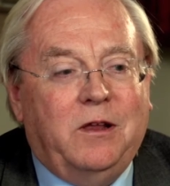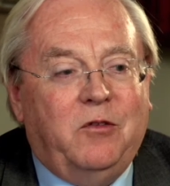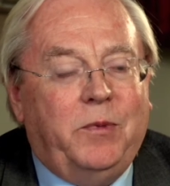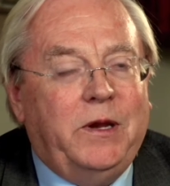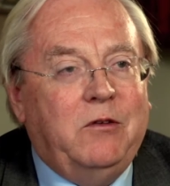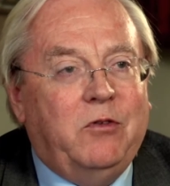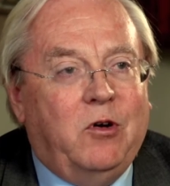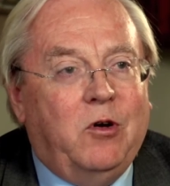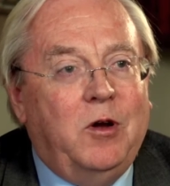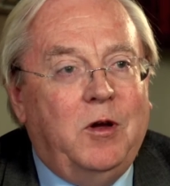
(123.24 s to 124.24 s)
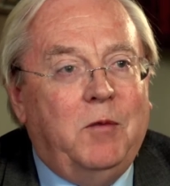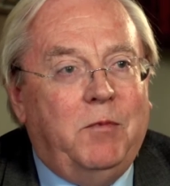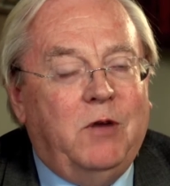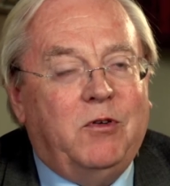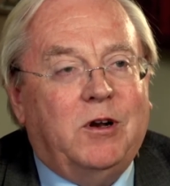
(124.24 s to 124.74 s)
have been for
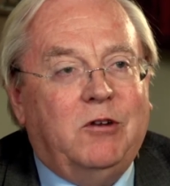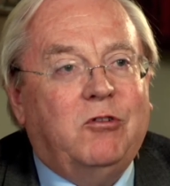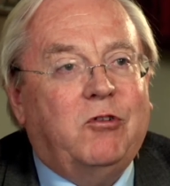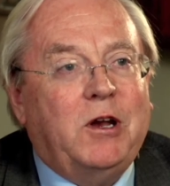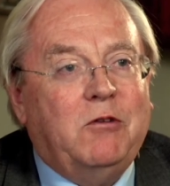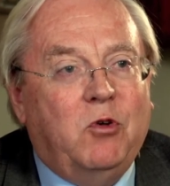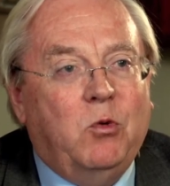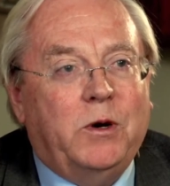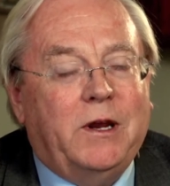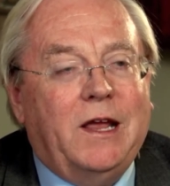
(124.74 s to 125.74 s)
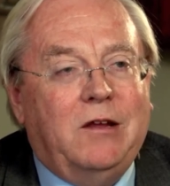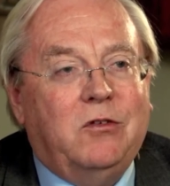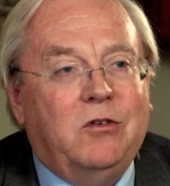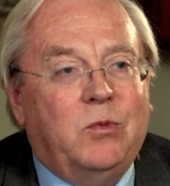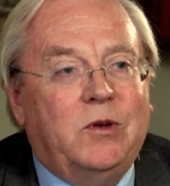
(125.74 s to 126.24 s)
perfectly straightforward
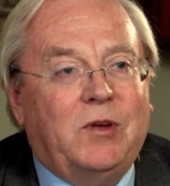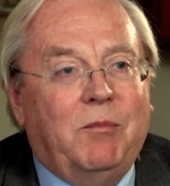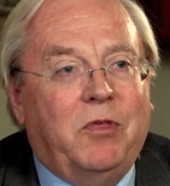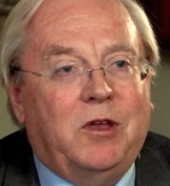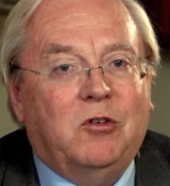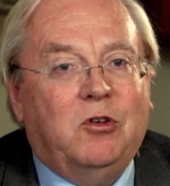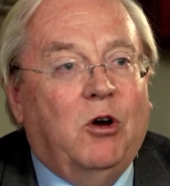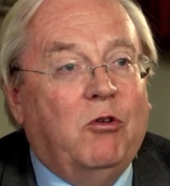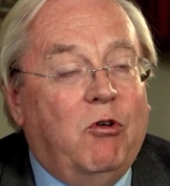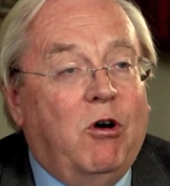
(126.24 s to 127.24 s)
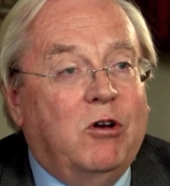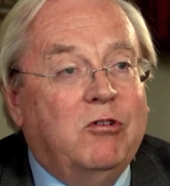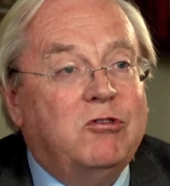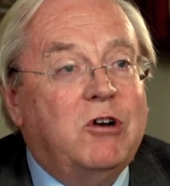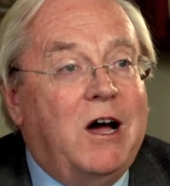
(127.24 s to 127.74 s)
cases where something has gone wrong
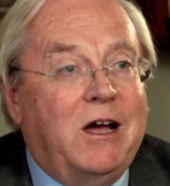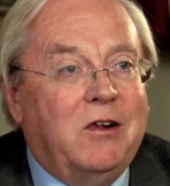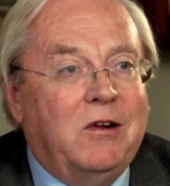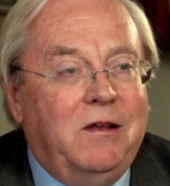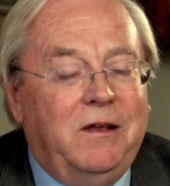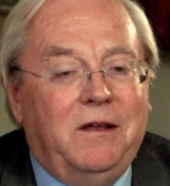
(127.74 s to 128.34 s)
at trial.